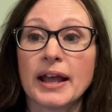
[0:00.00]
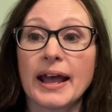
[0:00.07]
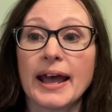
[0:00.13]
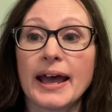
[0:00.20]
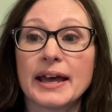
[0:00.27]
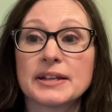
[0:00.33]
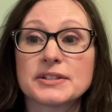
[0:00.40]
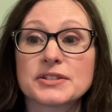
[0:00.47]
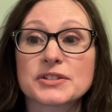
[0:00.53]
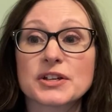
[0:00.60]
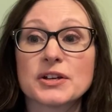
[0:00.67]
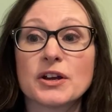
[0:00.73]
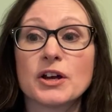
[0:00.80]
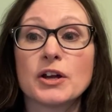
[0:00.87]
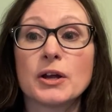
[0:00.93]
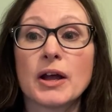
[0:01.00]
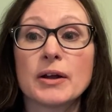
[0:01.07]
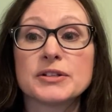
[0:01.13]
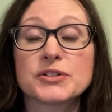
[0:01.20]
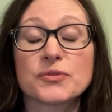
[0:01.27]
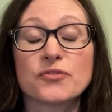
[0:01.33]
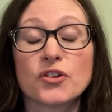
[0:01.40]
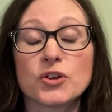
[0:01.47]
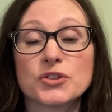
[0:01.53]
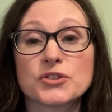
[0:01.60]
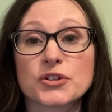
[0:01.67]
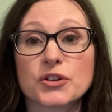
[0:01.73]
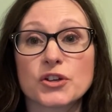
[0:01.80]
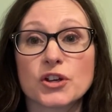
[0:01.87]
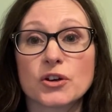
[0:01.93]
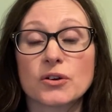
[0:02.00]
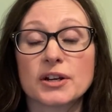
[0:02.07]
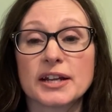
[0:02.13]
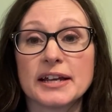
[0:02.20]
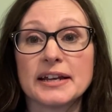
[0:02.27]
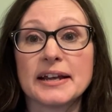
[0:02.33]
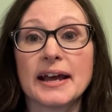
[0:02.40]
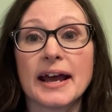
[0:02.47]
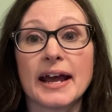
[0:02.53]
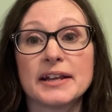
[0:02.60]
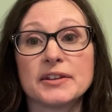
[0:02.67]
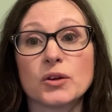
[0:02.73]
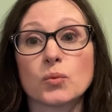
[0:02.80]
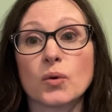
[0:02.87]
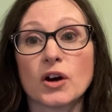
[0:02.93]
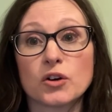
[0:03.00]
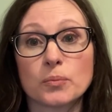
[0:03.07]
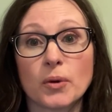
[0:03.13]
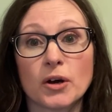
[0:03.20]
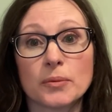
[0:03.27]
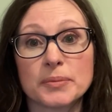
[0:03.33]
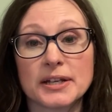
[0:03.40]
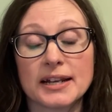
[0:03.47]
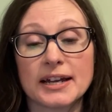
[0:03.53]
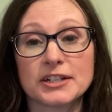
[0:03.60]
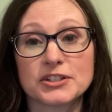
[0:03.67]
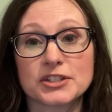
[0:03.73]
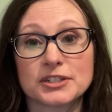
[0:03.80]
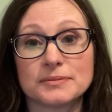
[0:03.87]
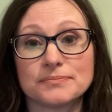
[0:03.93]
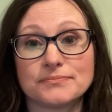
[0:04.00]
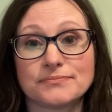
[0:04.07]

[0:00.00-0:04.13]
and food security and the world population.